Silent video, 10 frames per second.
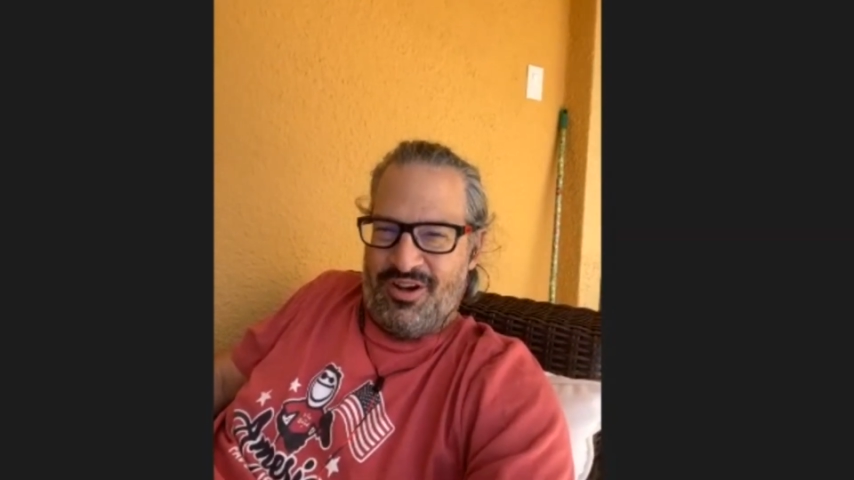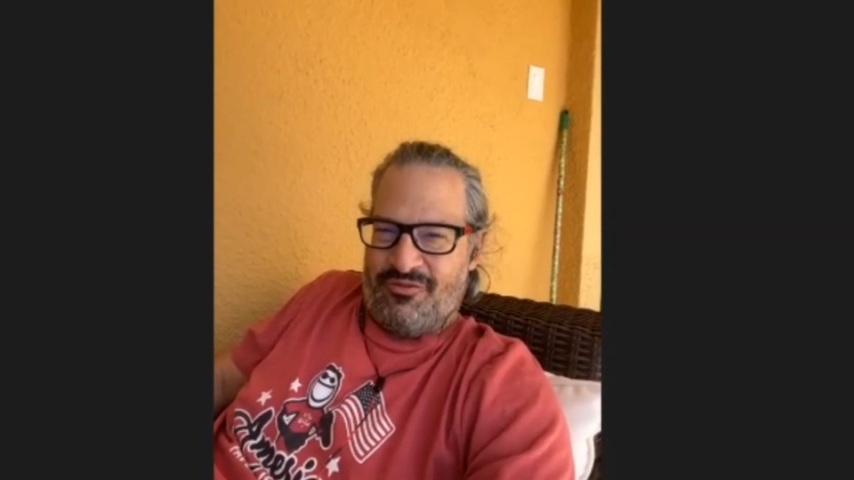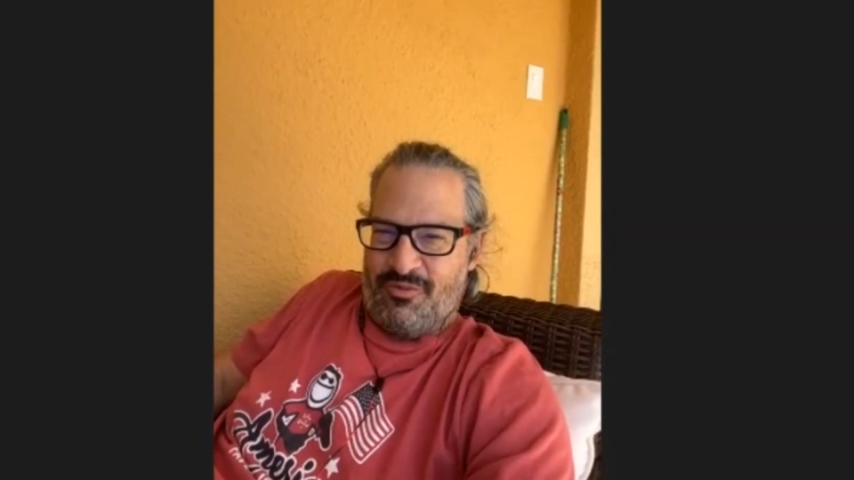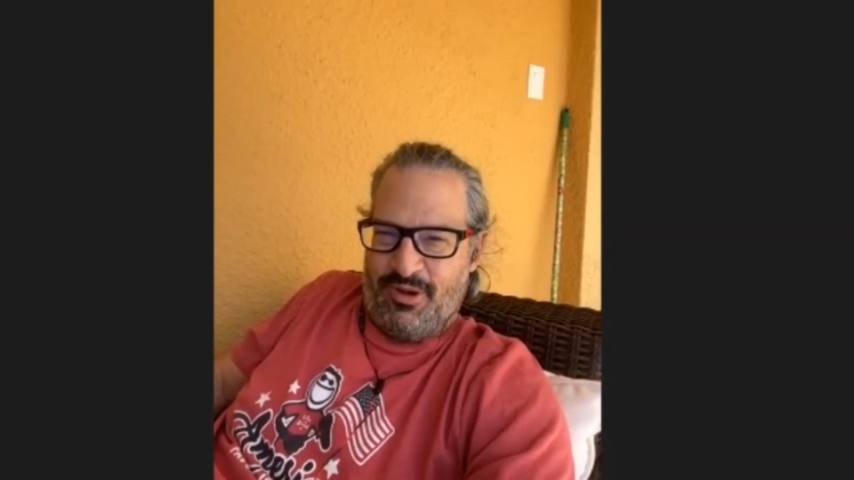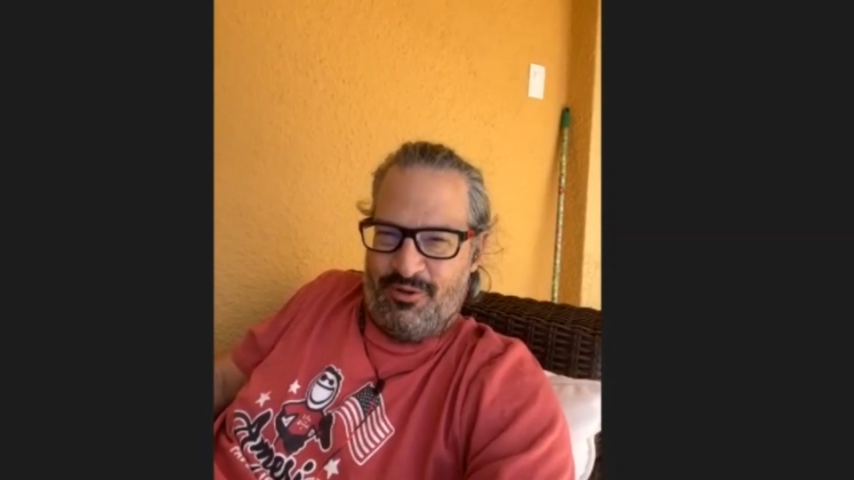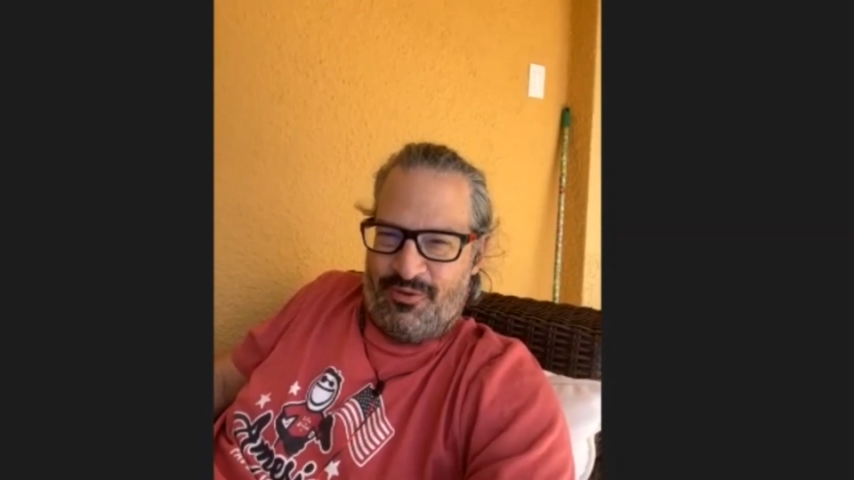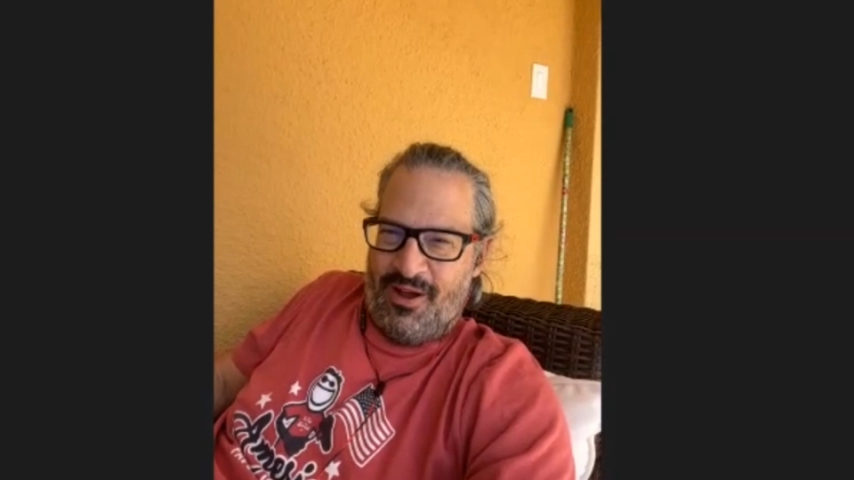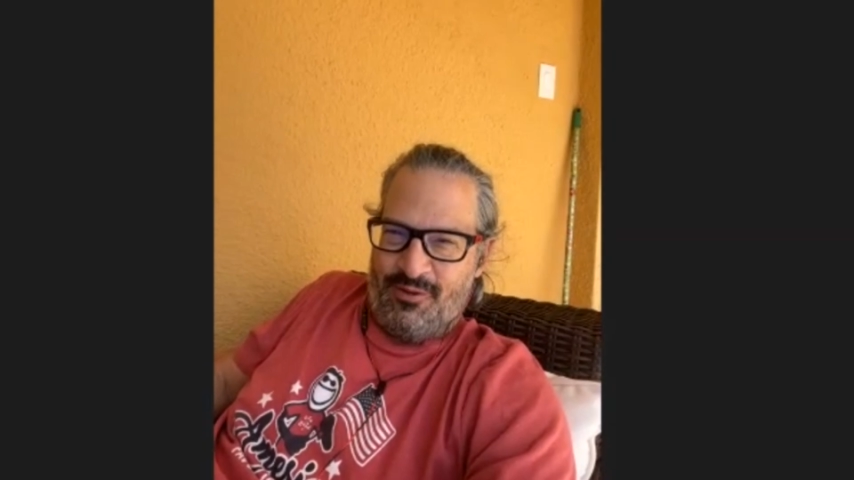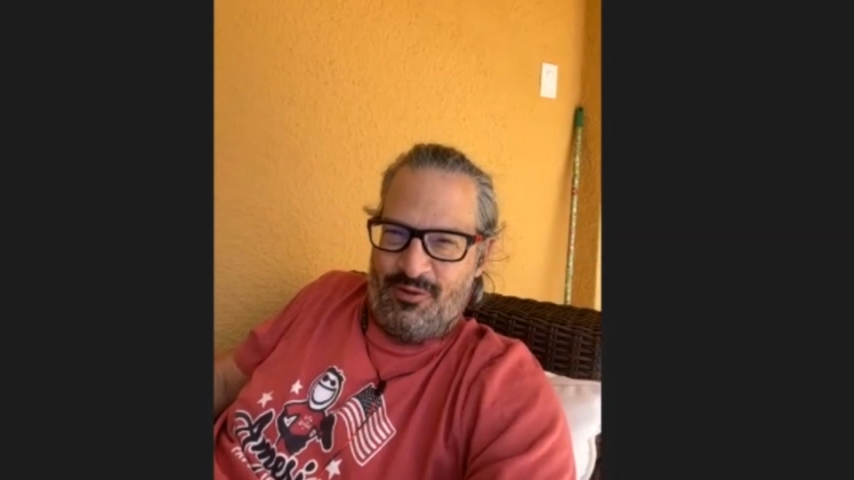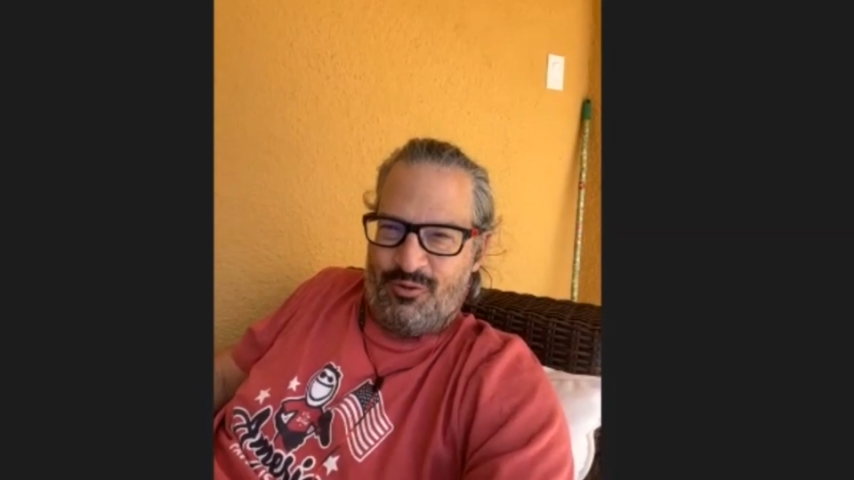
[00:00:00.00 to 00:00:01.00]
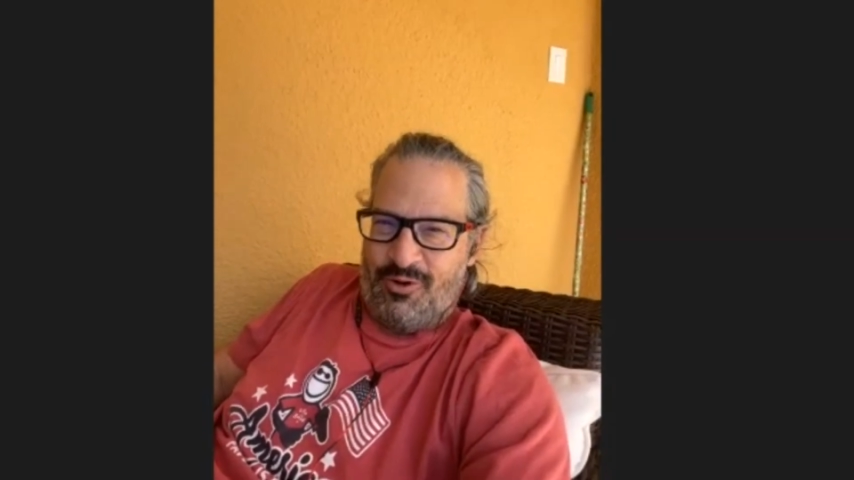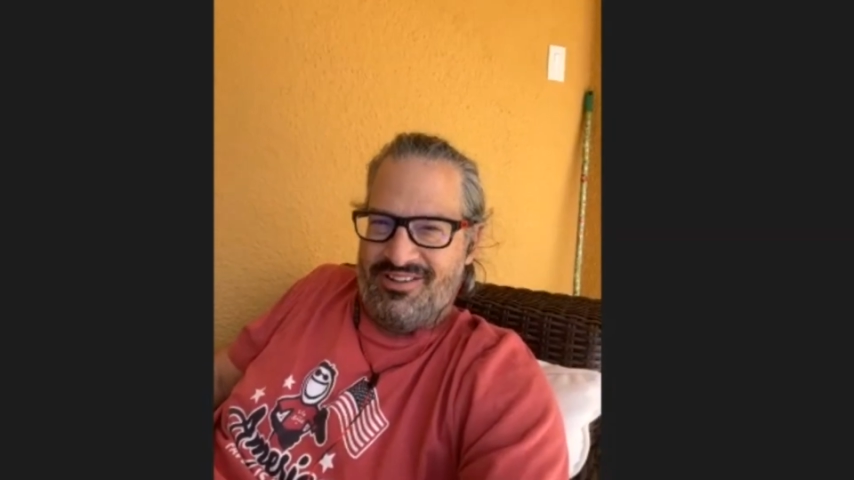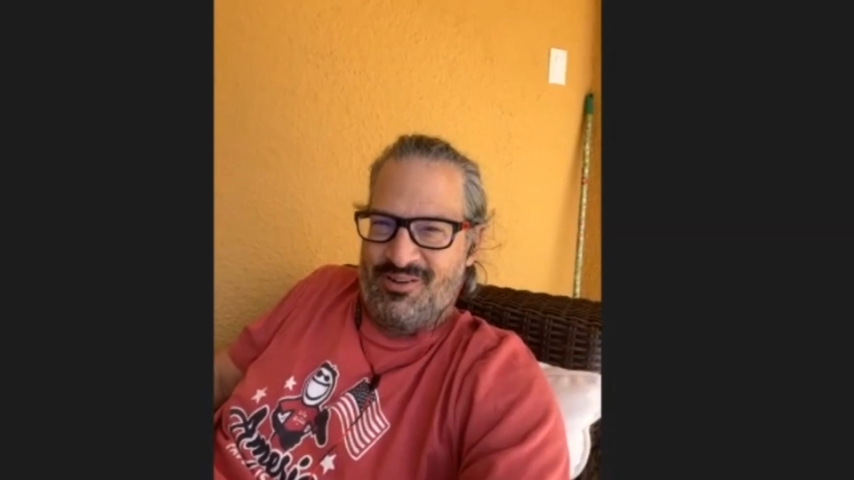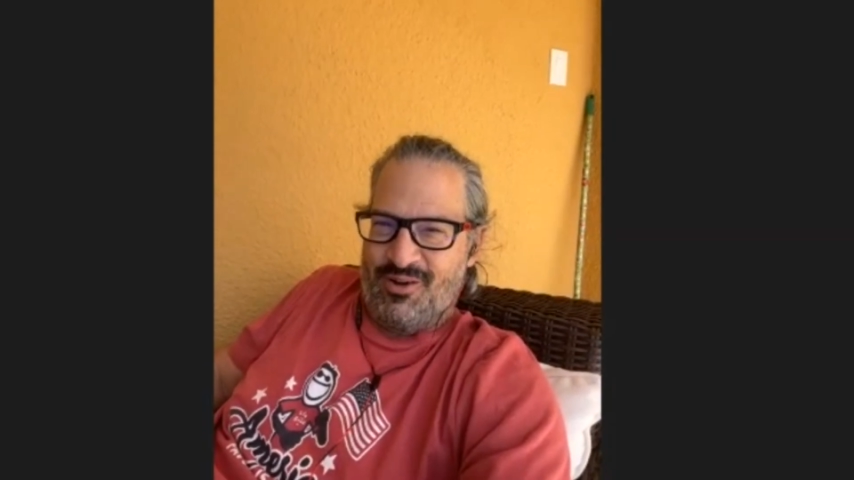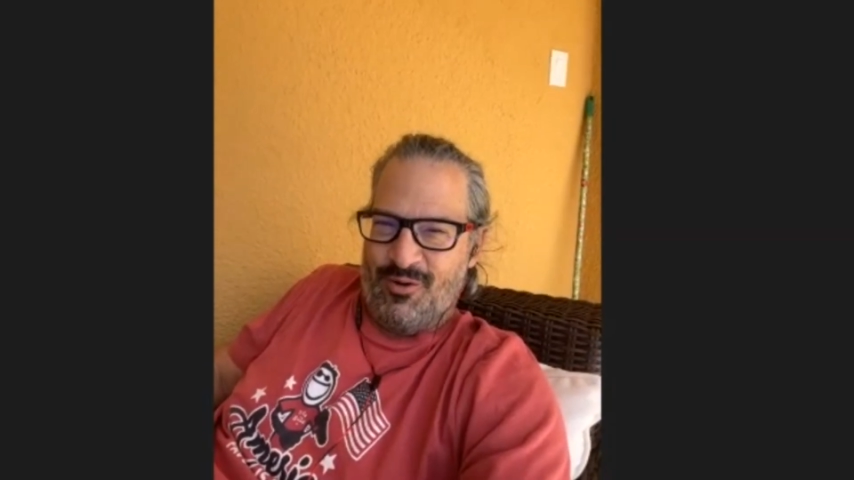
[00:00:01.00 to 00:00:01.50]
father twice
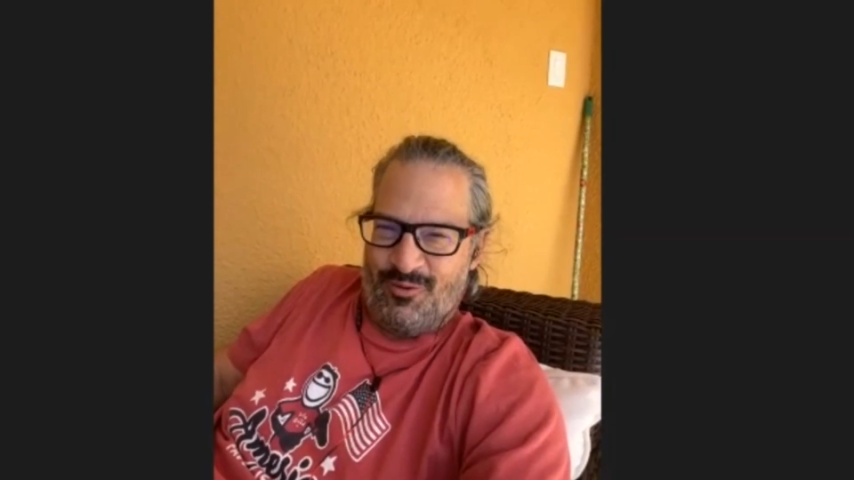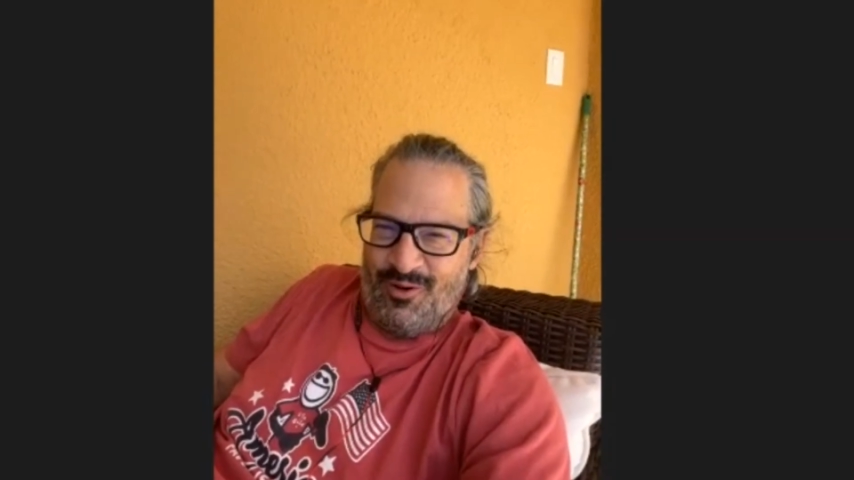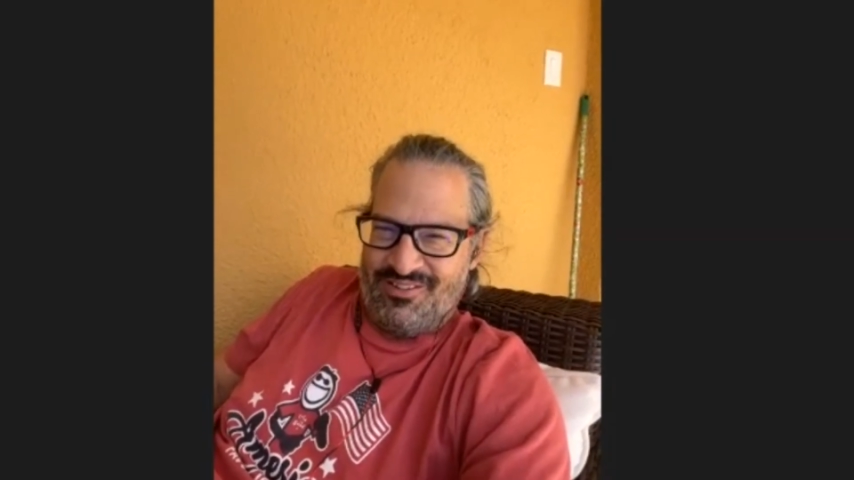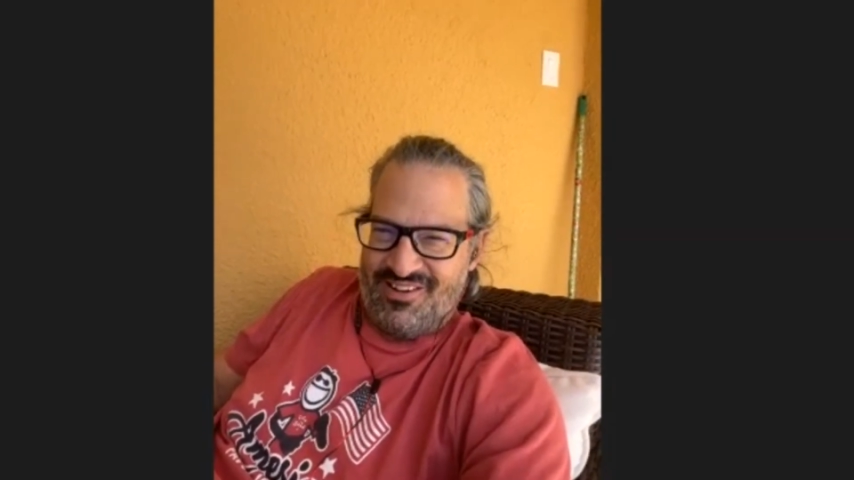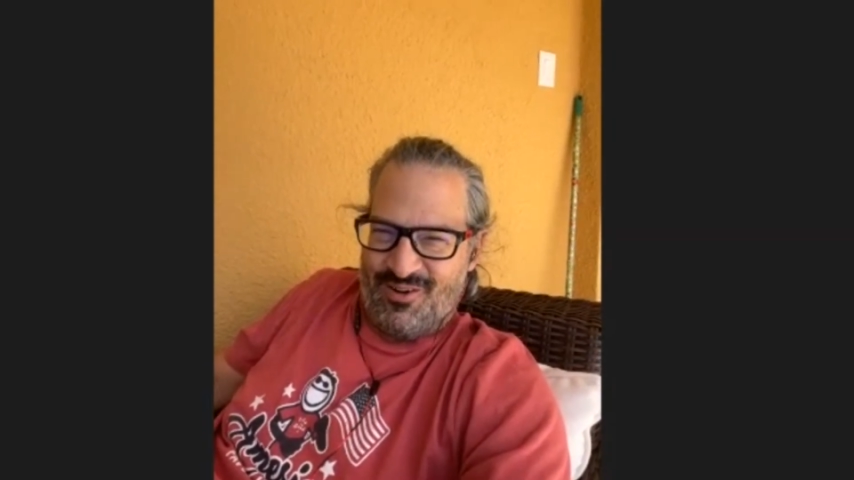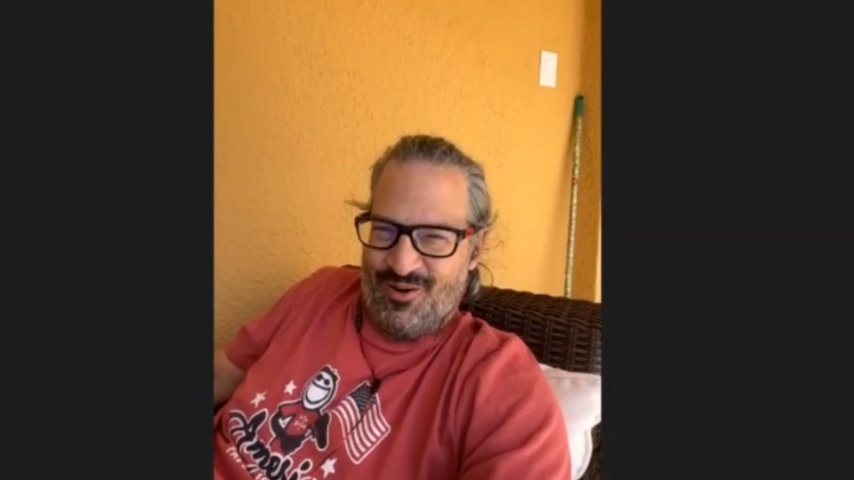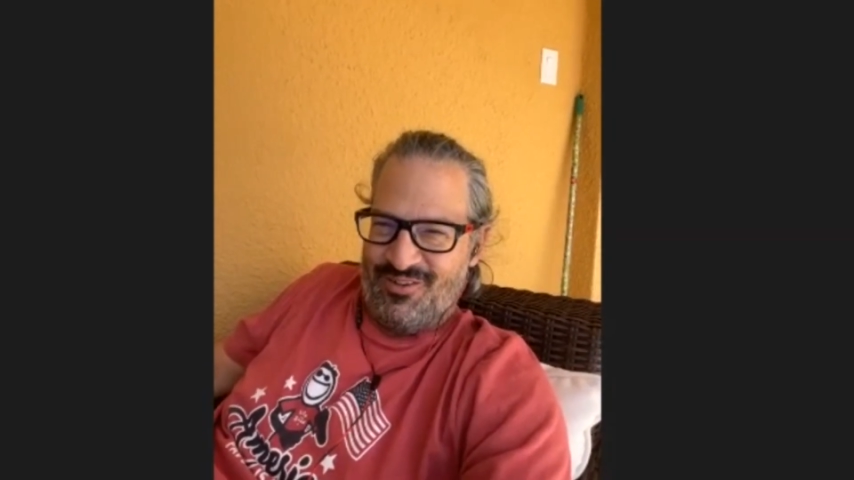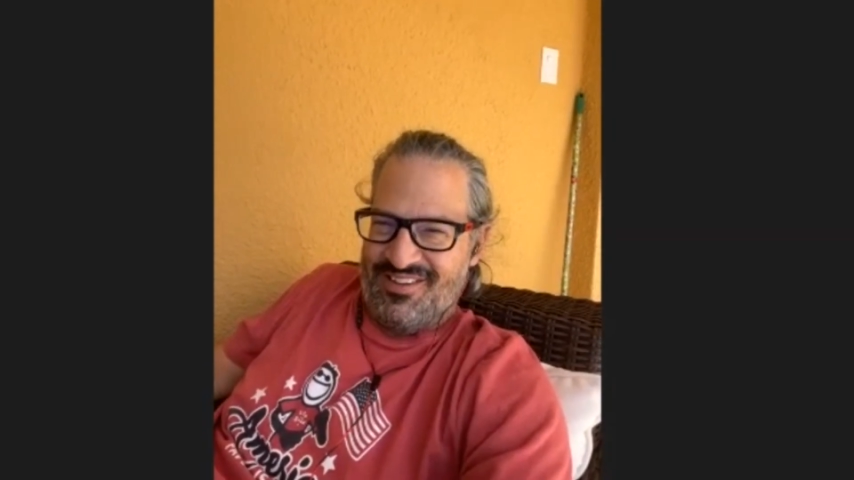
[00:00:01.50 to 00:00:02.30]
over, as it turns out.